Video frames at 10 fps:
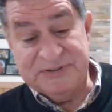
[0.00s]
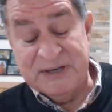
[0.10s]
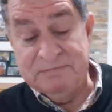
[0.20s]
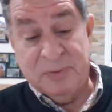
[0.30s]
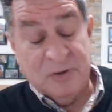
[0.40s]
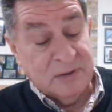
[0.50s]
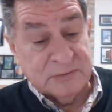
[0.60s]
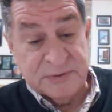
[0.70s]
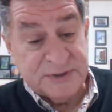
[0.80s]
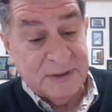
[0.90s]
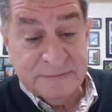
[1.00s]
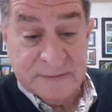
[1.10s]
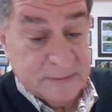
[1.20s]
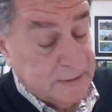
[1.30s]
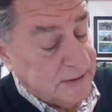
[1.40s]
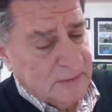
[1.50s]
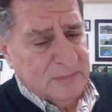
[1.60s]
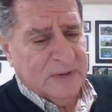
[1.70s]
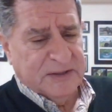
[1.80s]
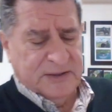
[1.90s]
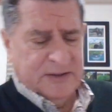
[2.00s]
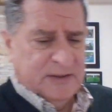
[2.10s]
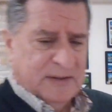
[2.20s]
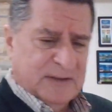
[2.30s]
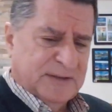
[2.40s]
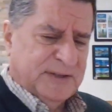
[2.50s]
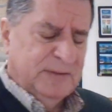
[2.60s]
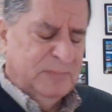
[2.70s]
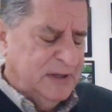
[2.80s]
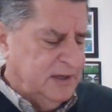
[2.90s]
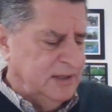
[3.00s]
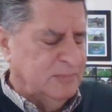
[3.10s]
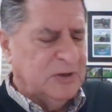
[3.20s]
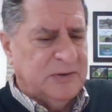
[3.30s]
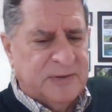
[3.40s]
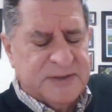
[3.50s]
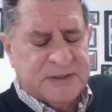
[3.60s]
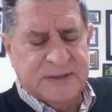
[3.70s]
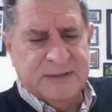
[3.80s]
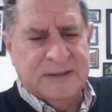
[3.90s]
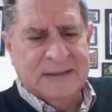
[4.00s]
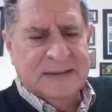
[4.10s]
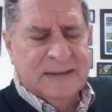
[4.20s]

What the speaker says: St. Paul, who suffered so much as he became a Christian,